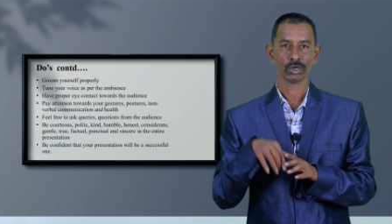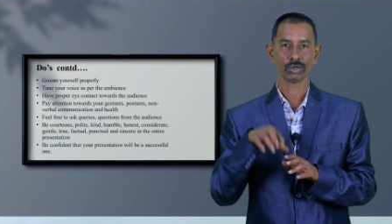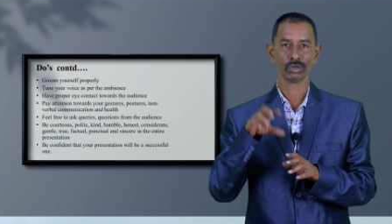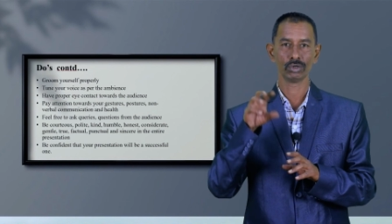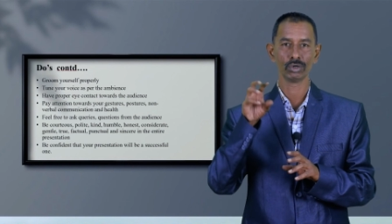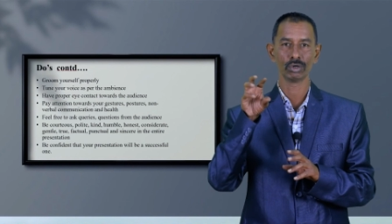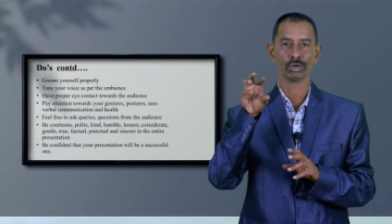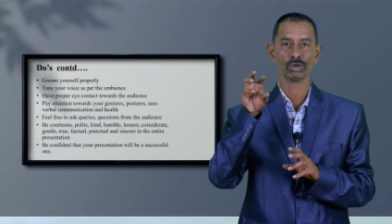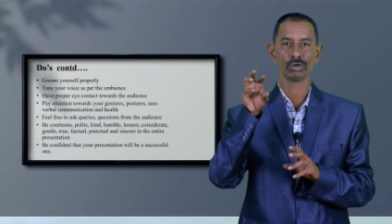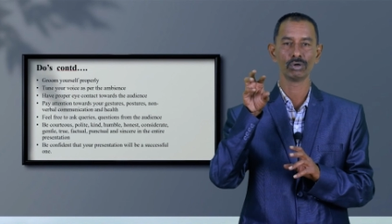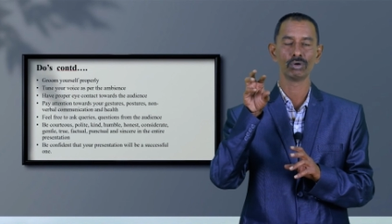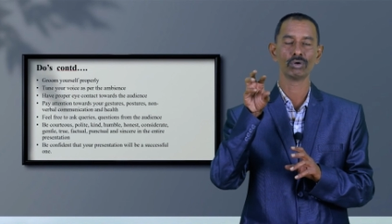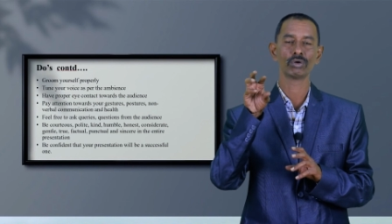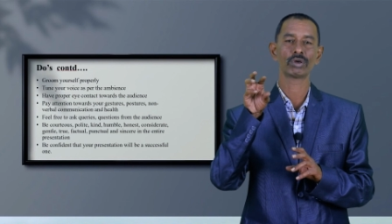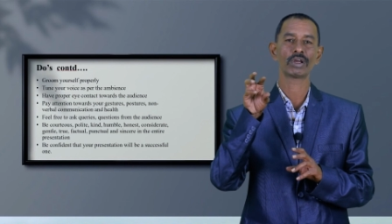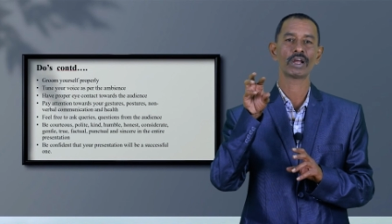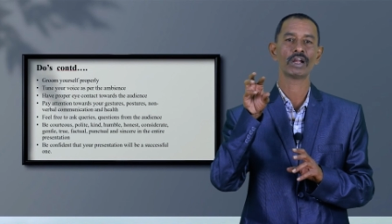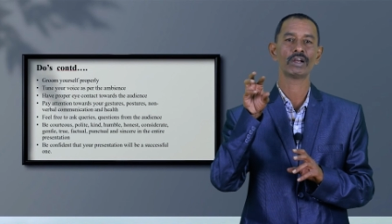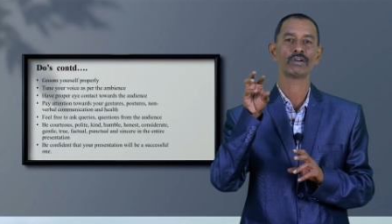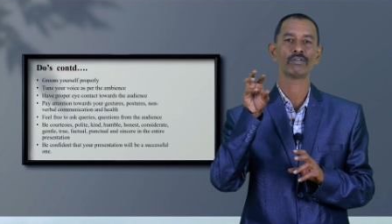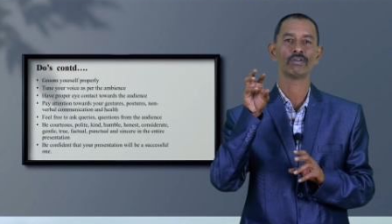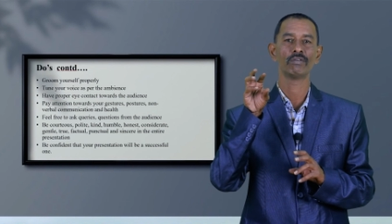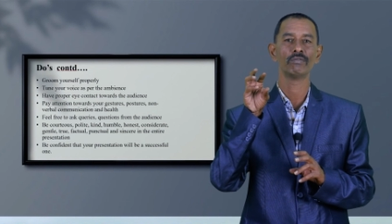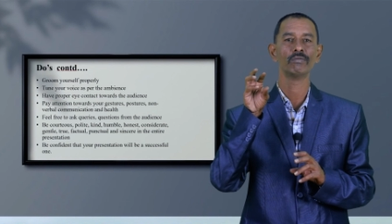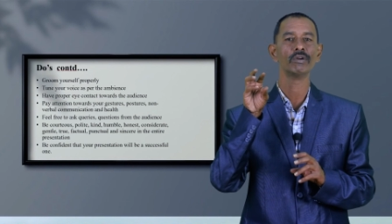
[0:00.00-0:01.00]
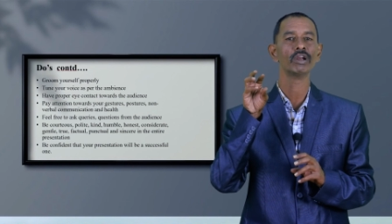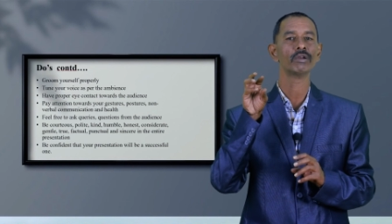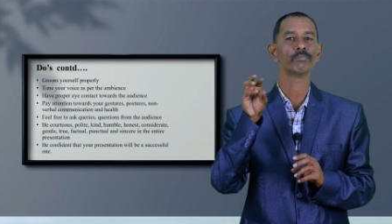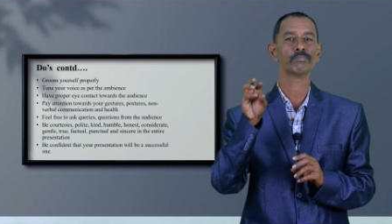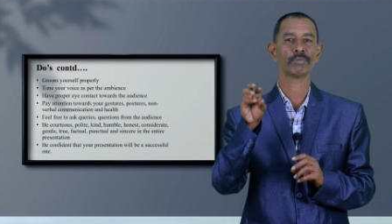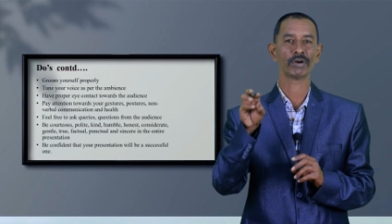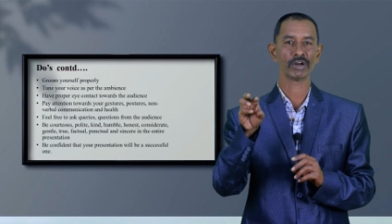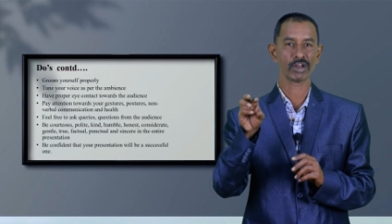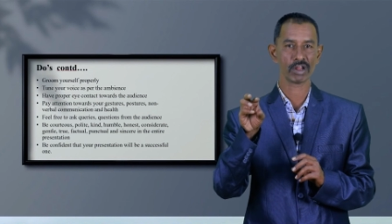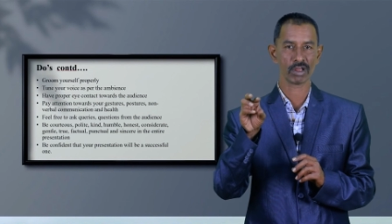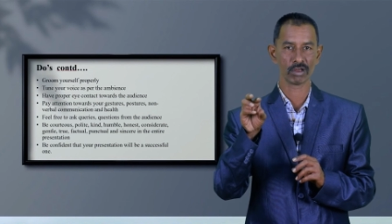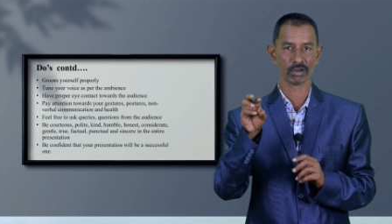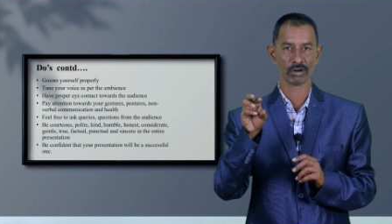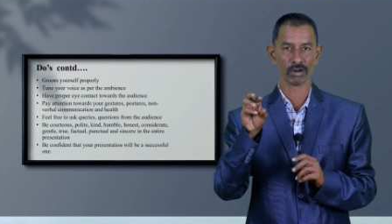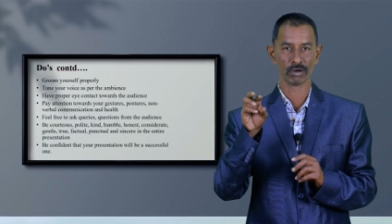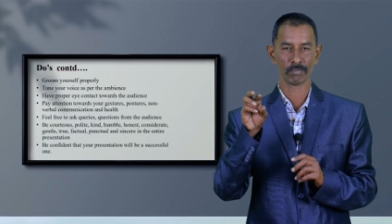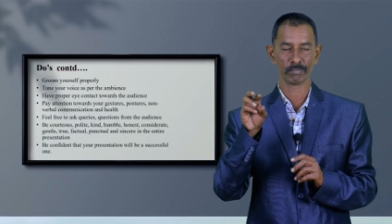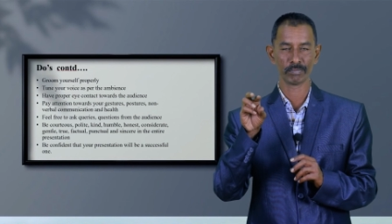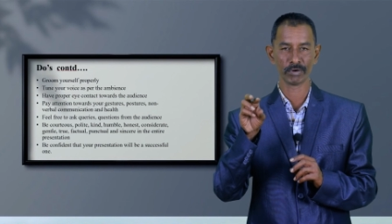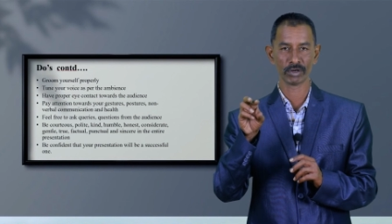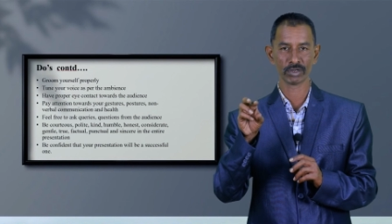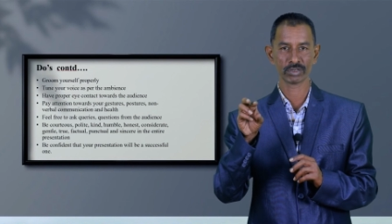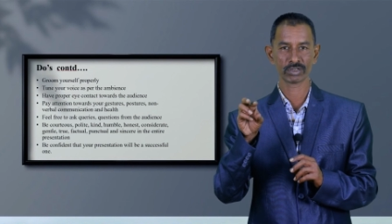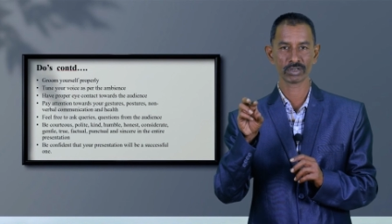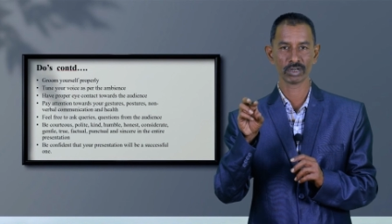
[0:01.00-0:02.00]
Don't look at one particular
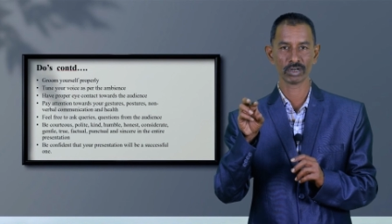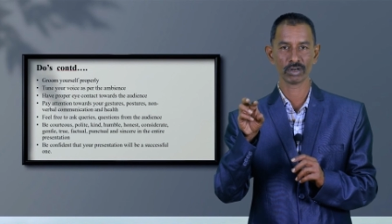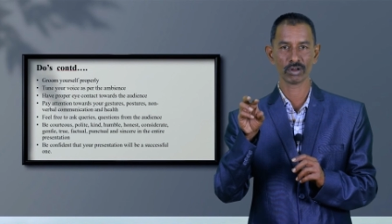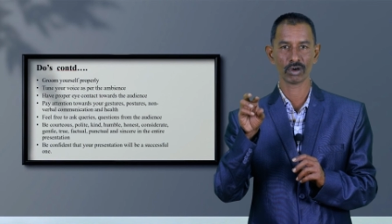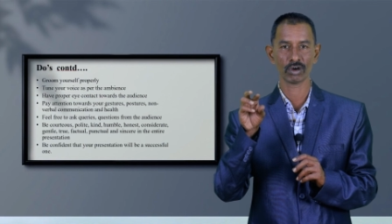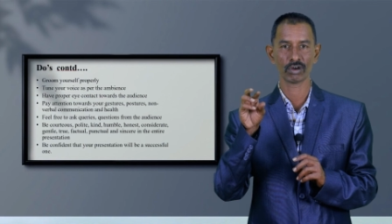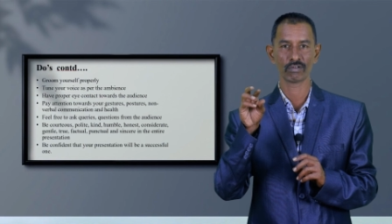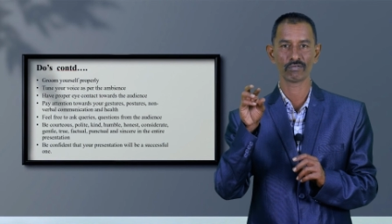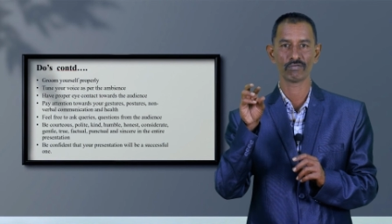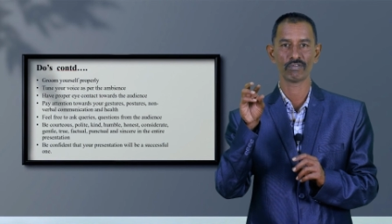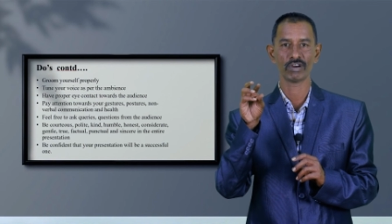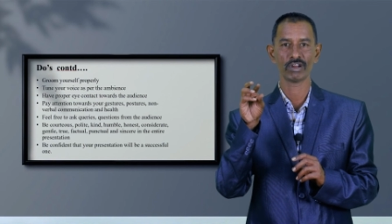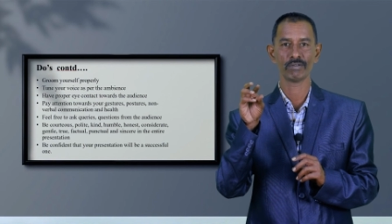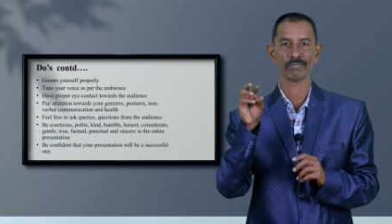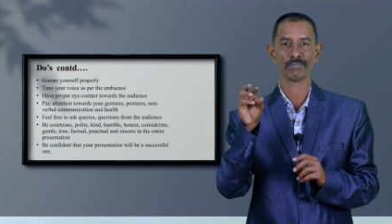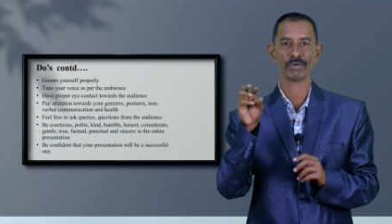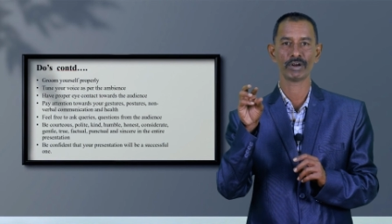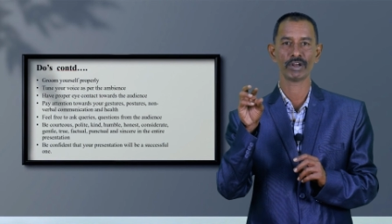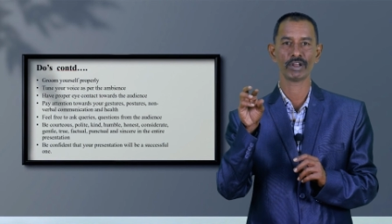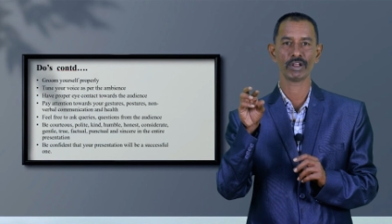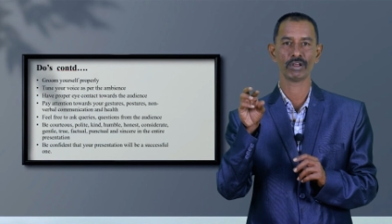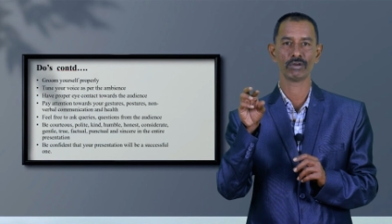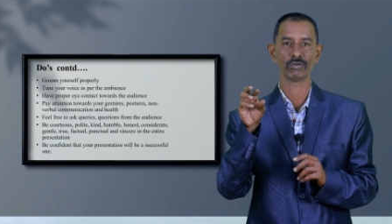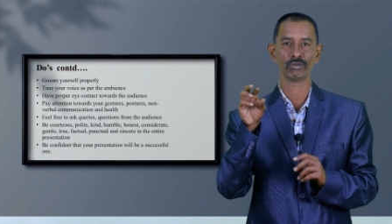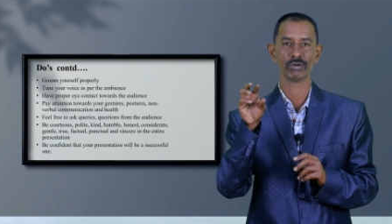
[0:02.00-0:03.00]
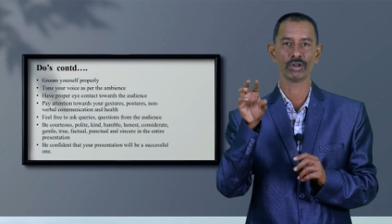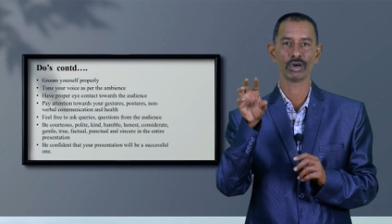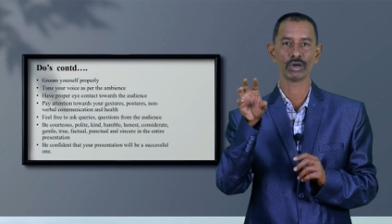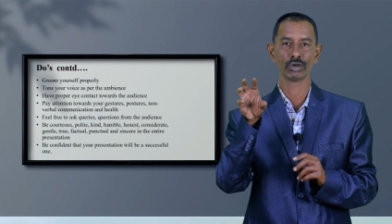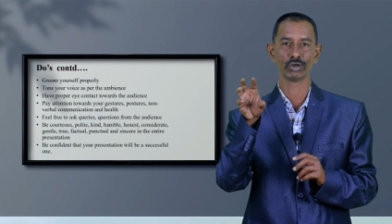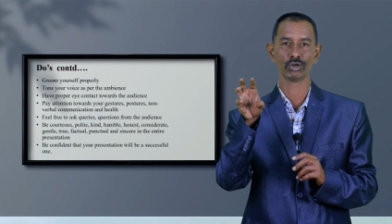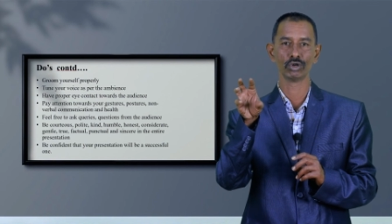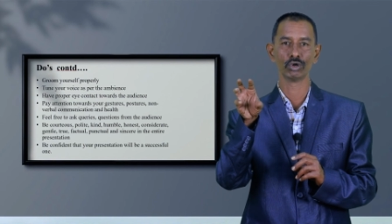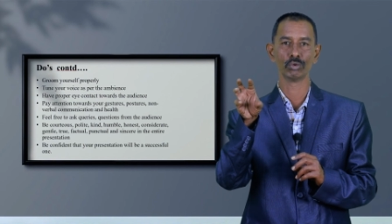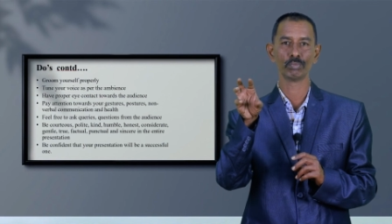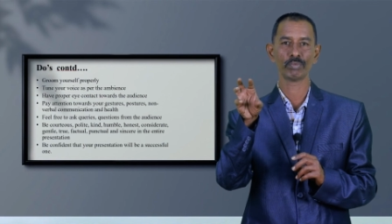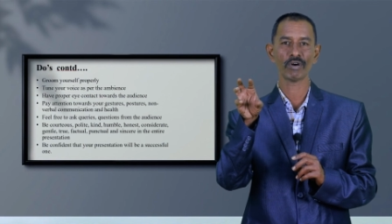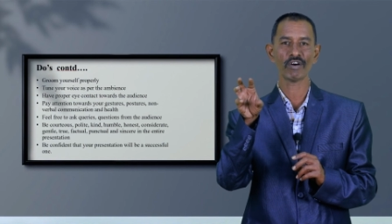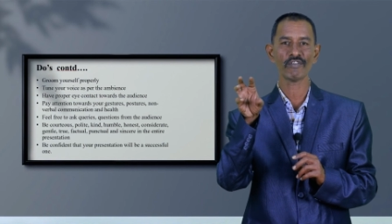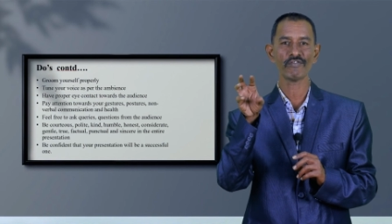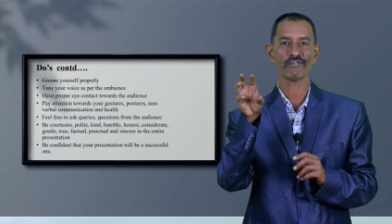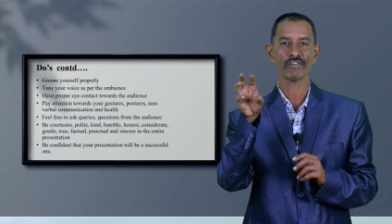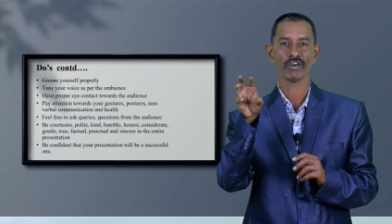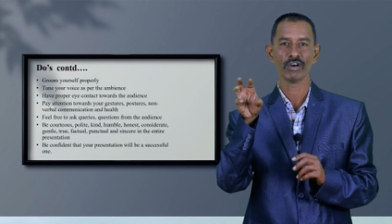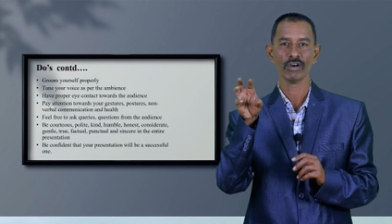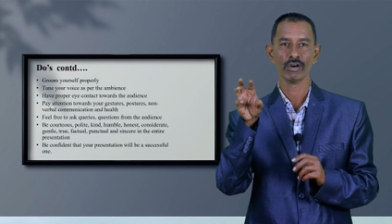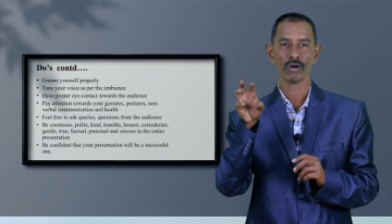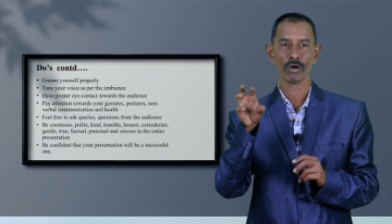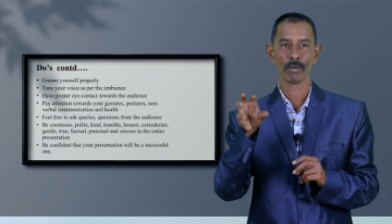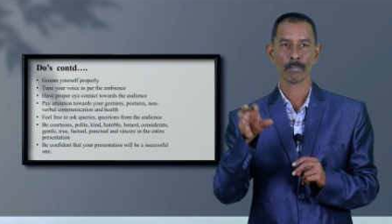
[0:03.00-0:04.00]
person or one particular group of
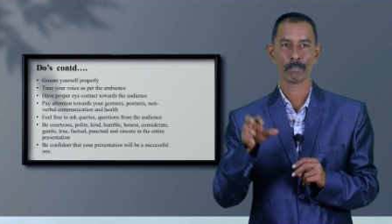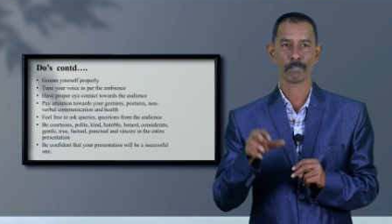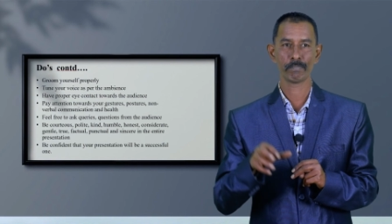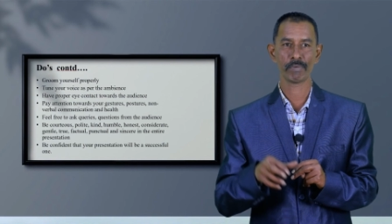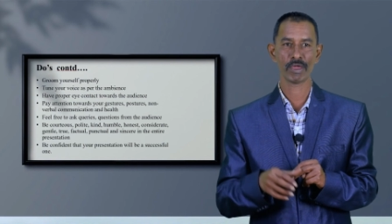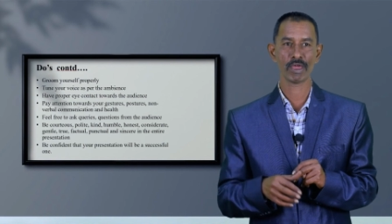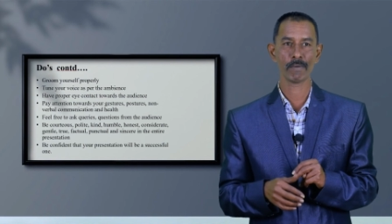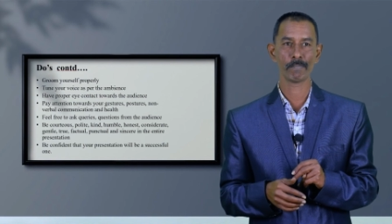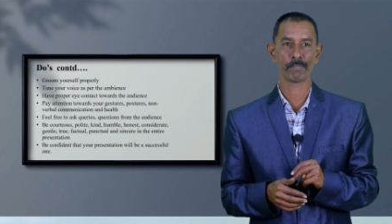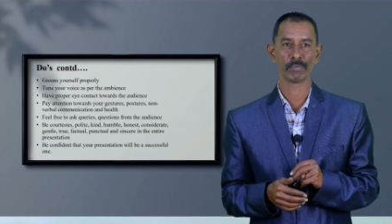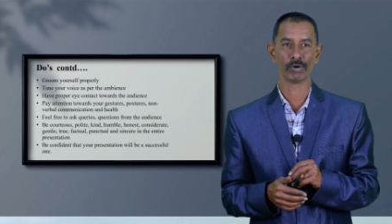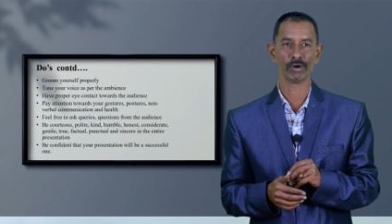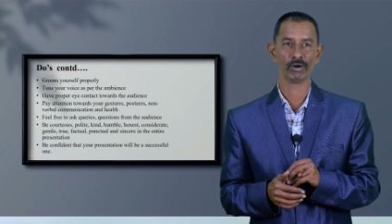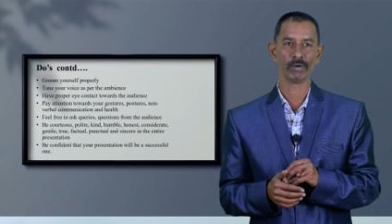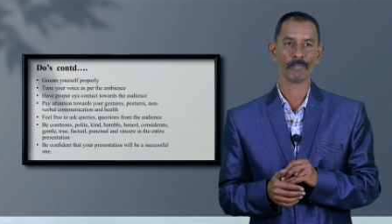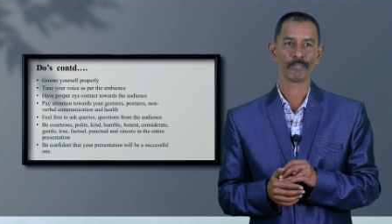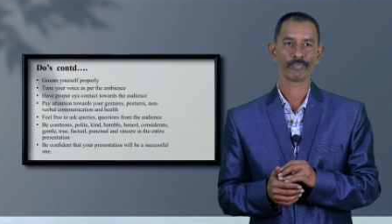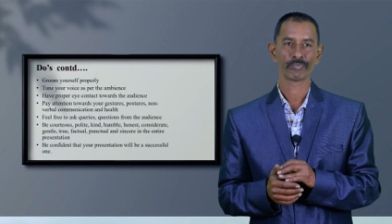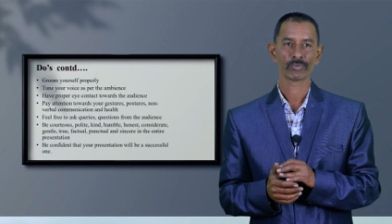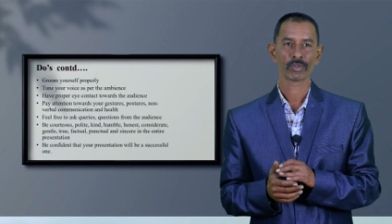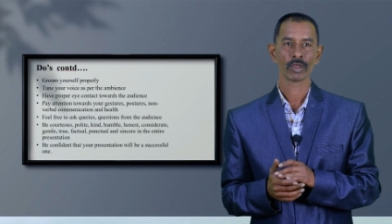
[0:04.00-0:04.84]
people.